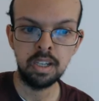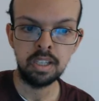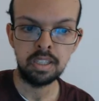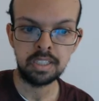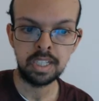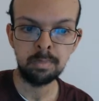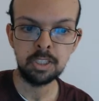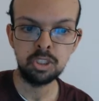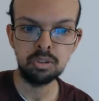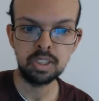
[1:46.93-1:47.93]
The damage
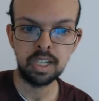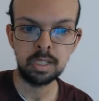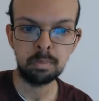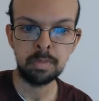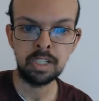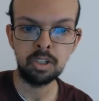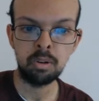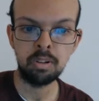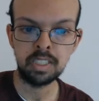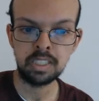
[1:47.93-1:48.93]
you take may not
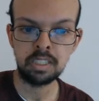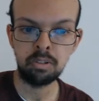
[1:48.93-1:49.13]
necessarily